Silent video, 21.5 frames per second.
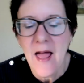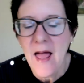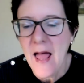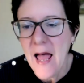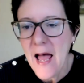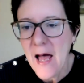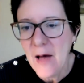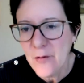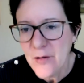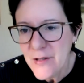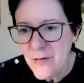
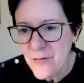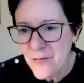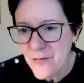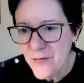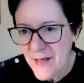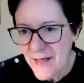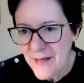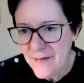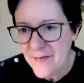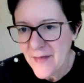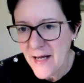How do you
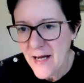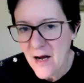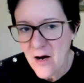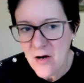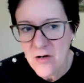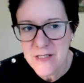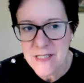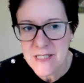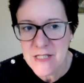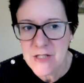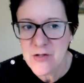think that our
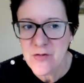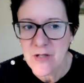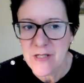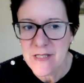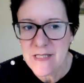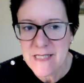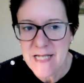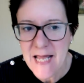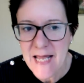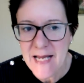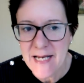
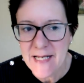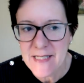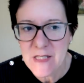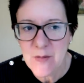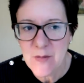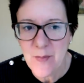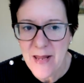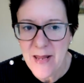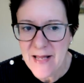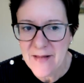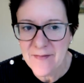district can
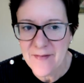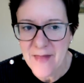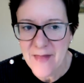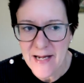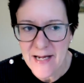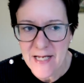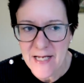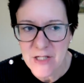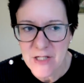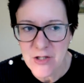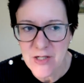expand that
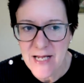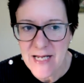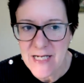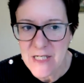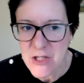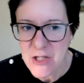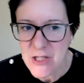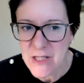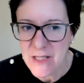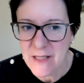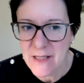
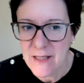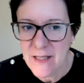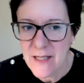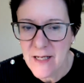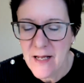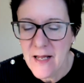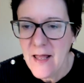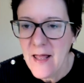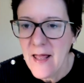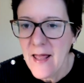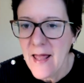education?
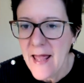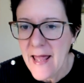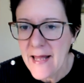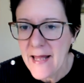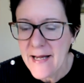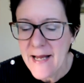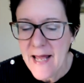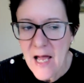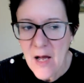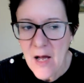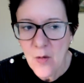And
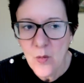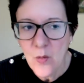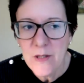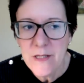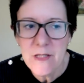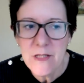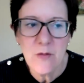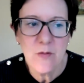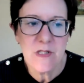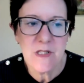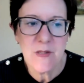how will
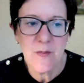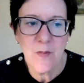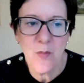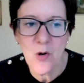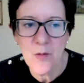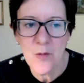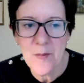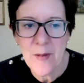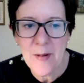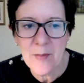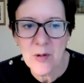you as a
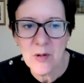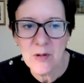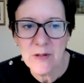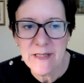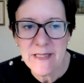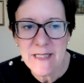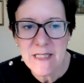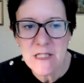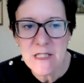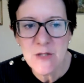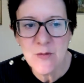board member
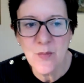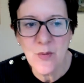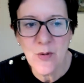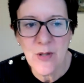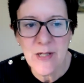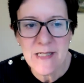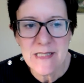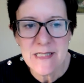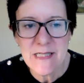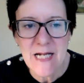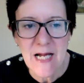lead to
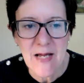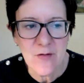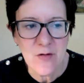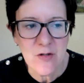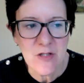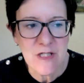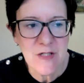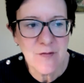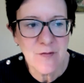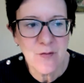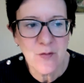bring together
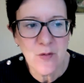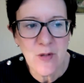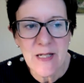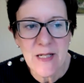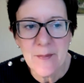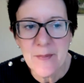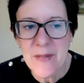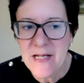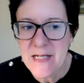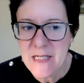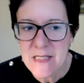differing
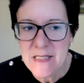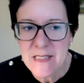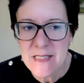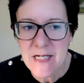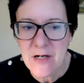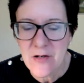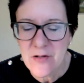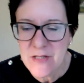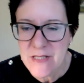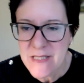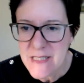opinions in
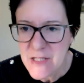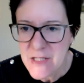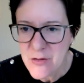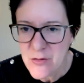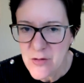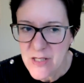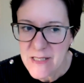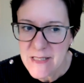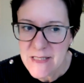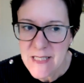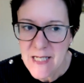our
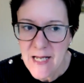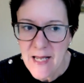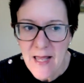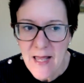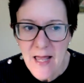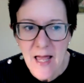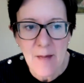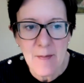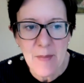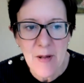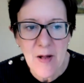district
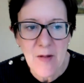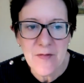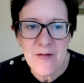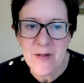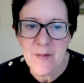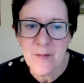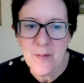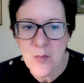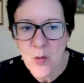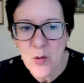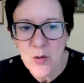about the
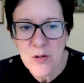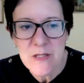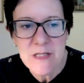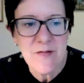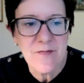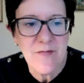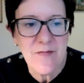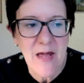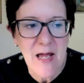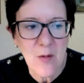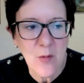importance
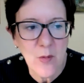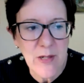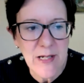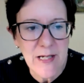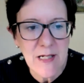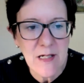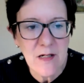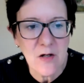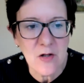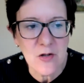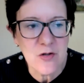of
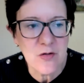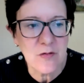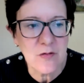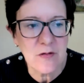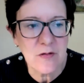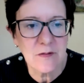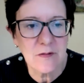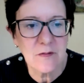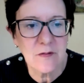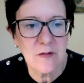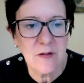equity,
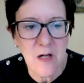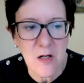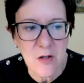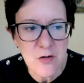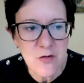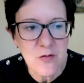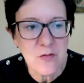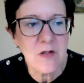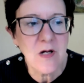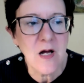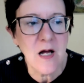cultural
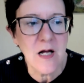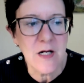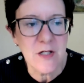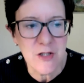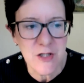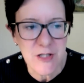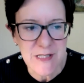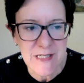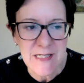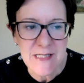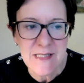
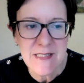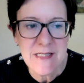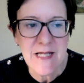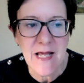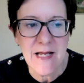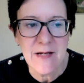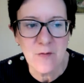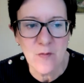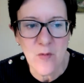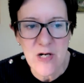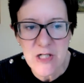consciousness,
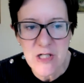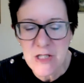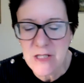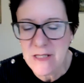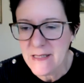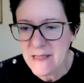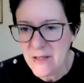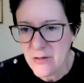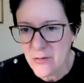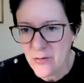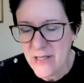and racially
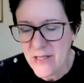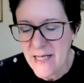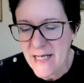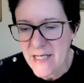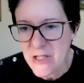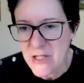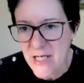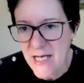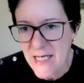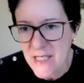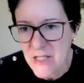literate
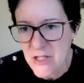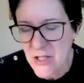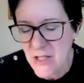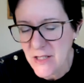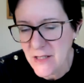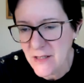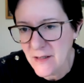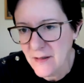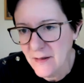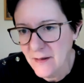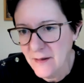education?